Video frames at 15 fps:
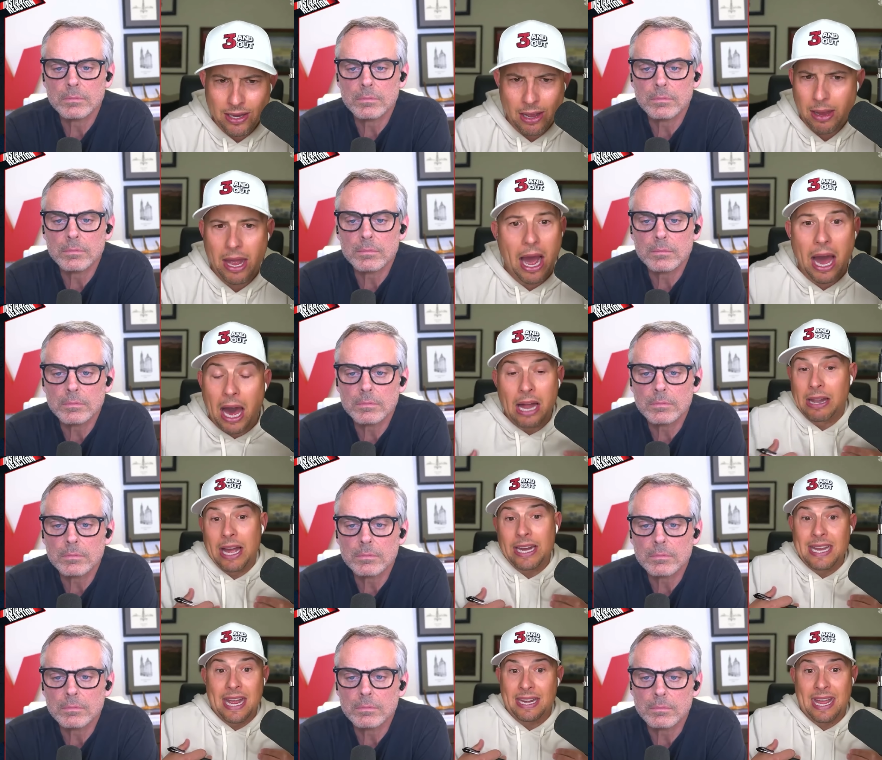Speaker 1: I, I
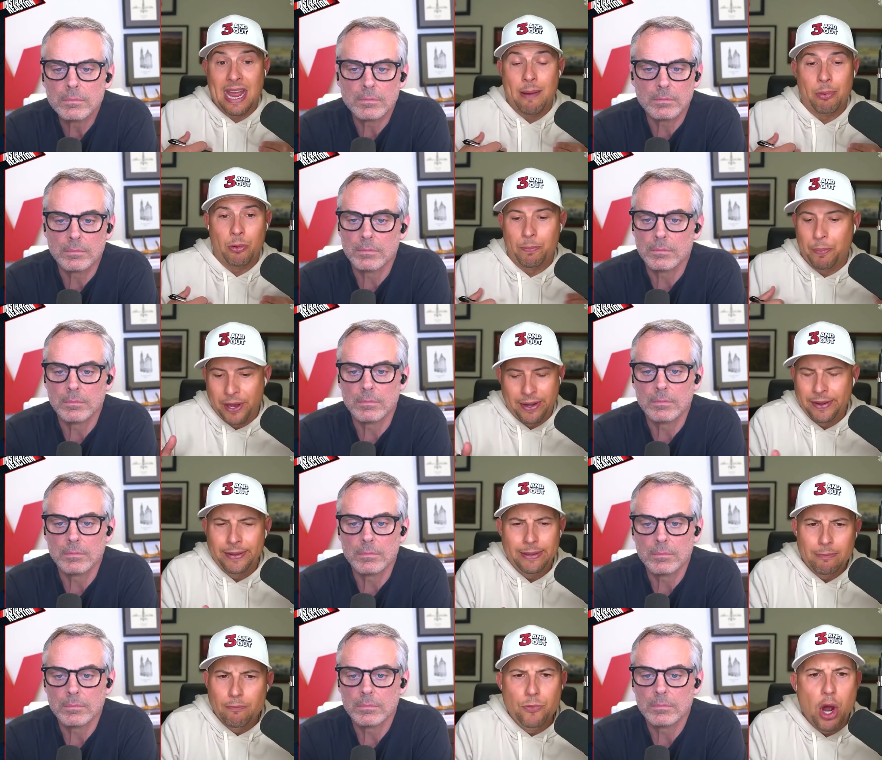like Dan Campbell, but
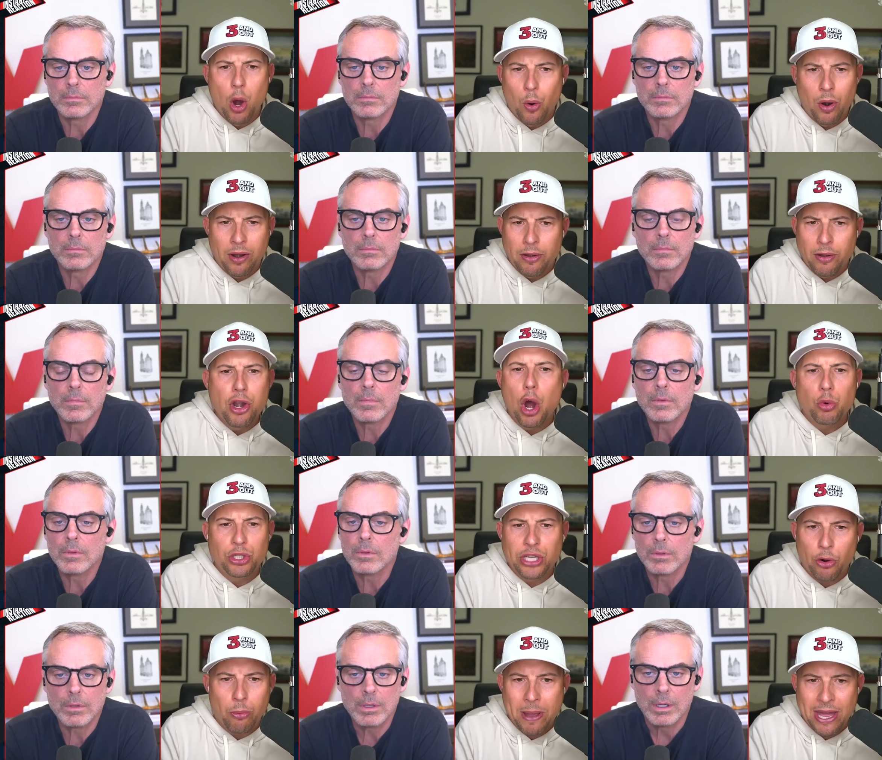no one, no
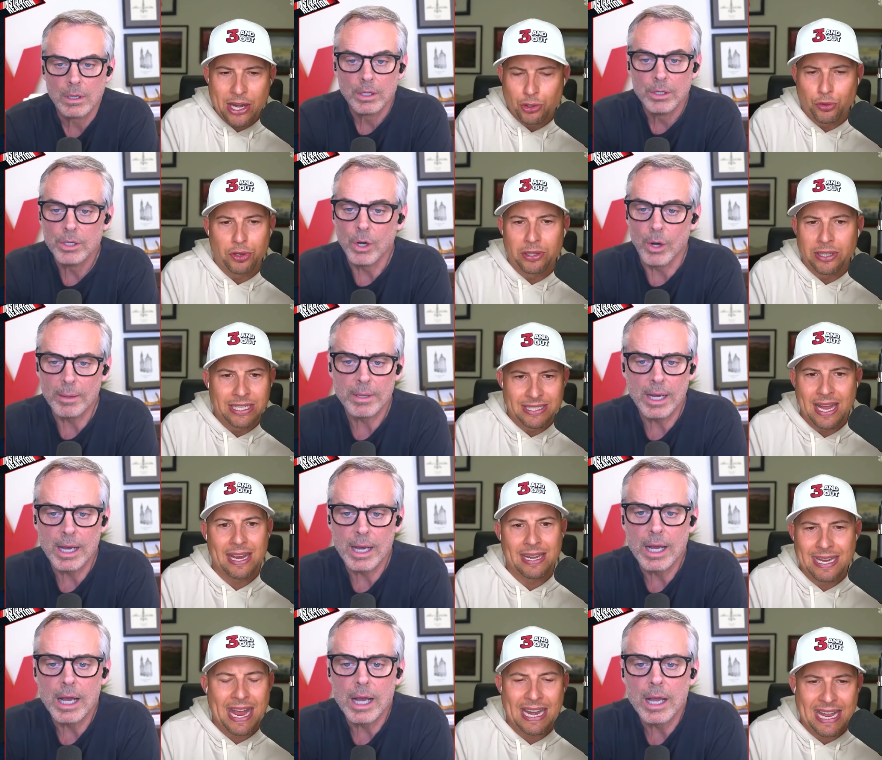general manager no, in the
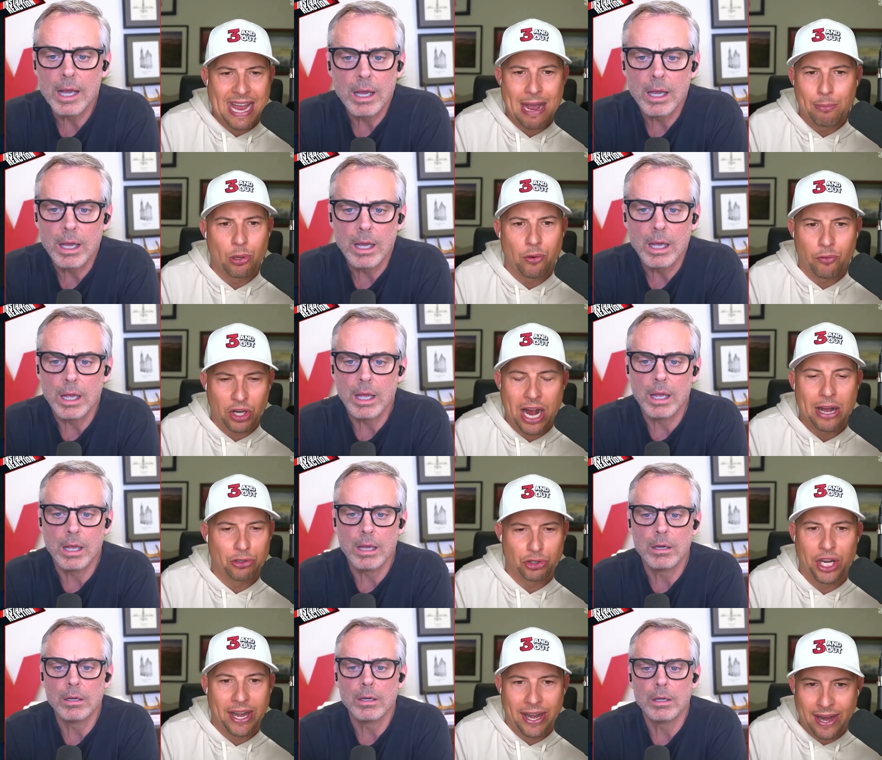taking Dan Campbell over Kyle
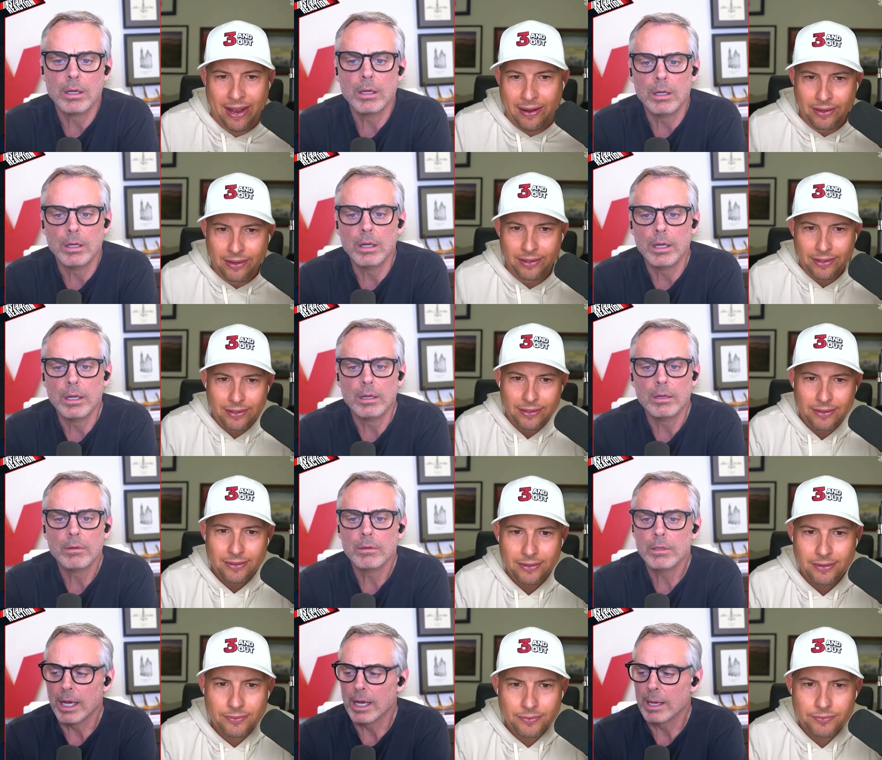Shanahan.
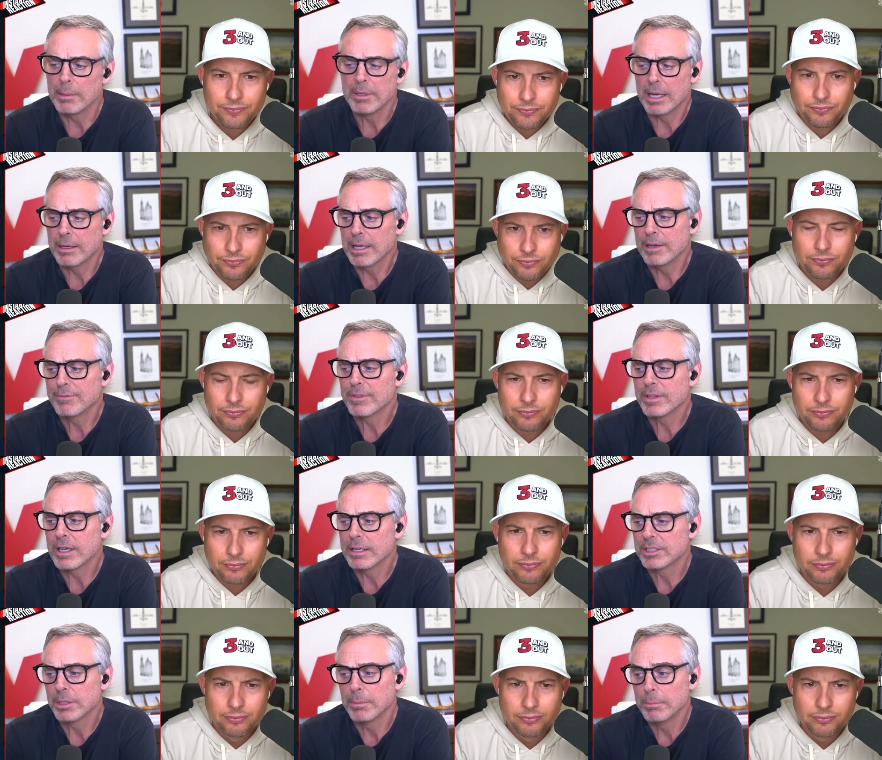
Speaker 2: Yeah, I mean, I if
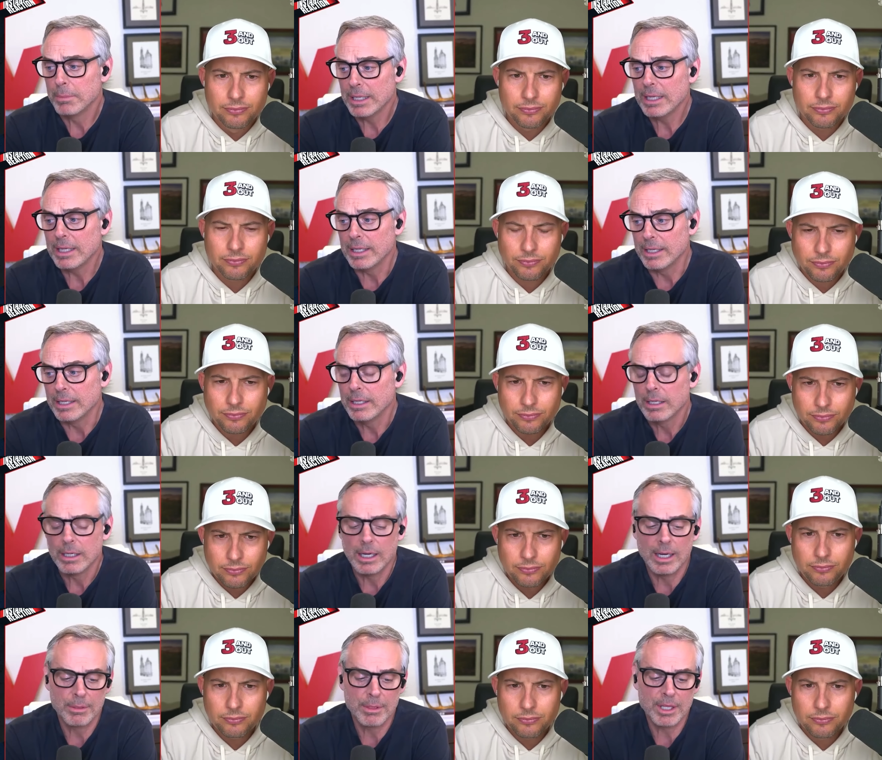uh, to me,
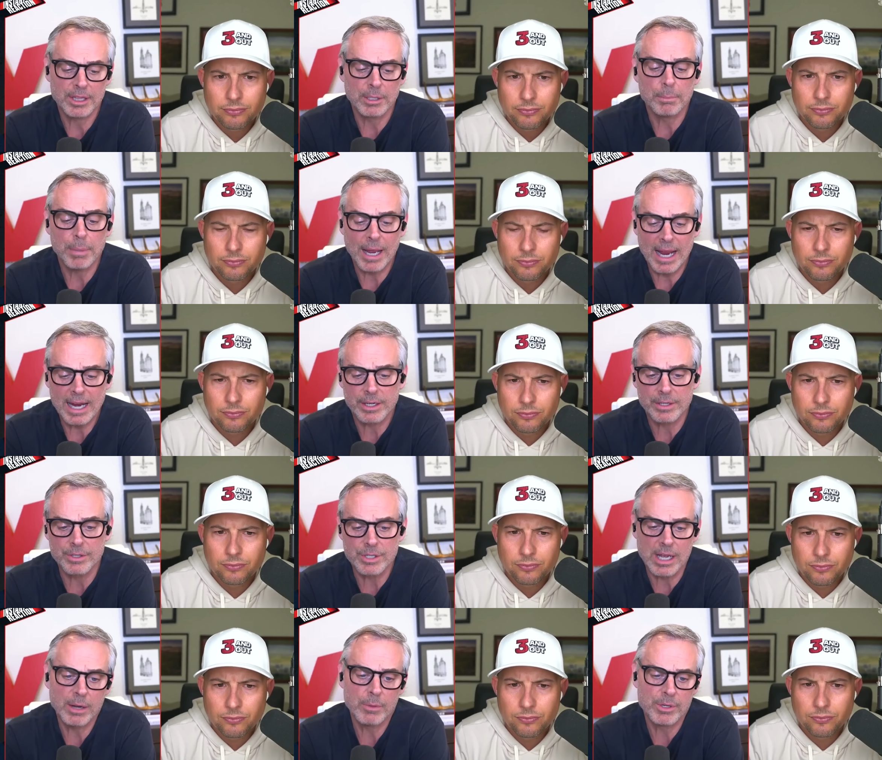I think the
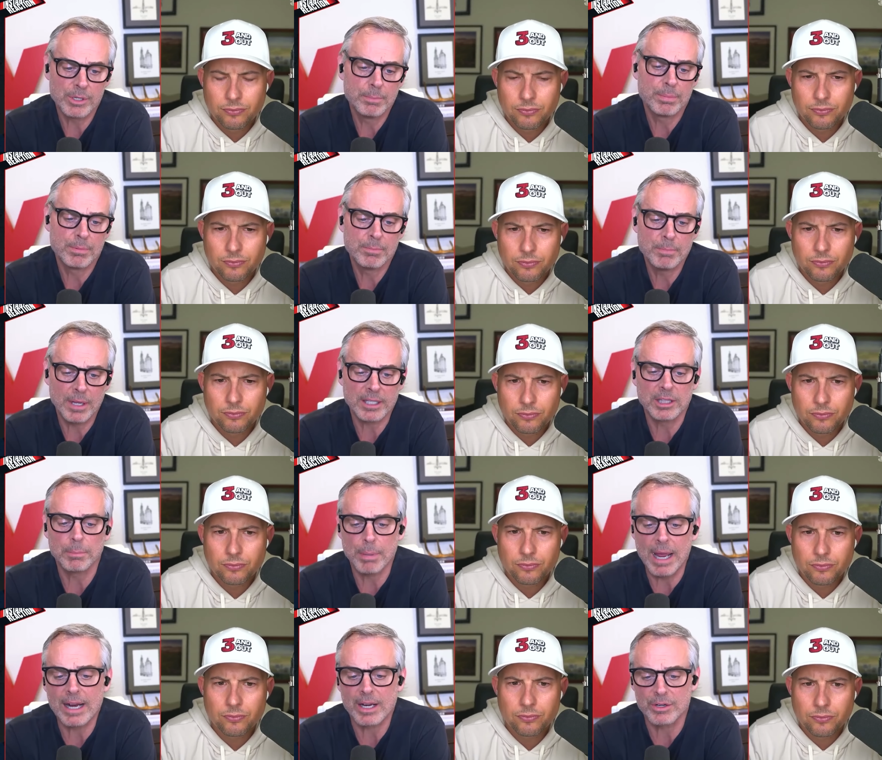Packers. I would pick the
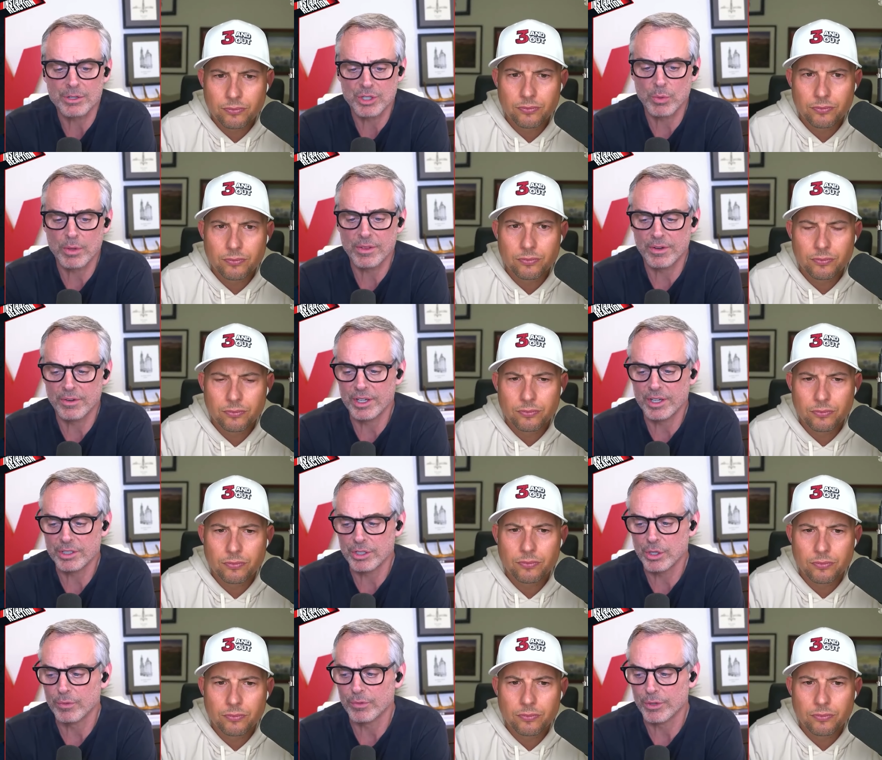Packers to win the
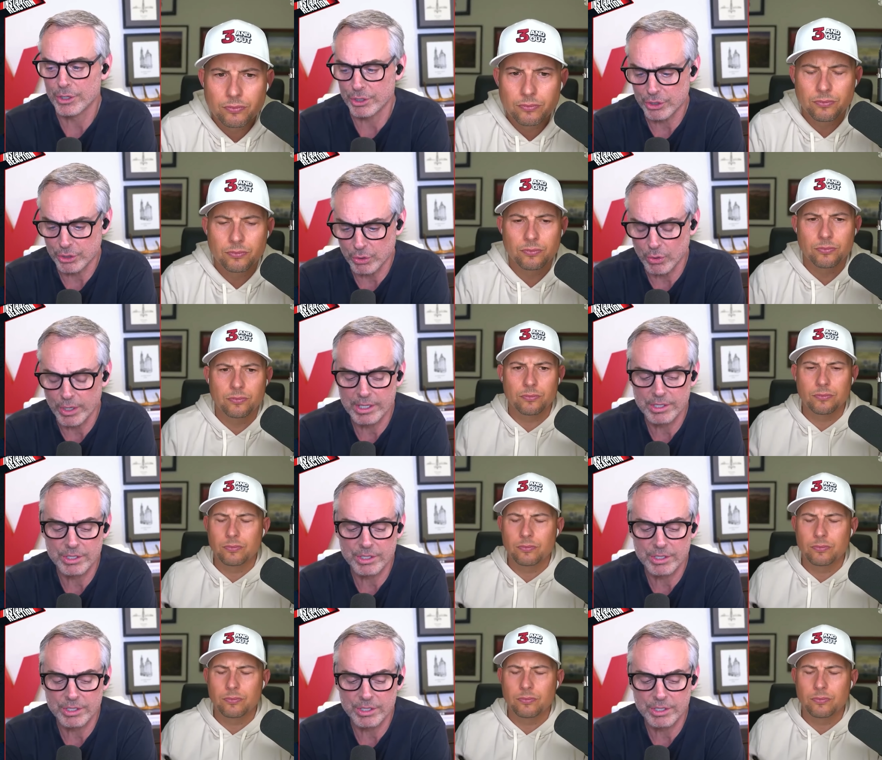division over Detroit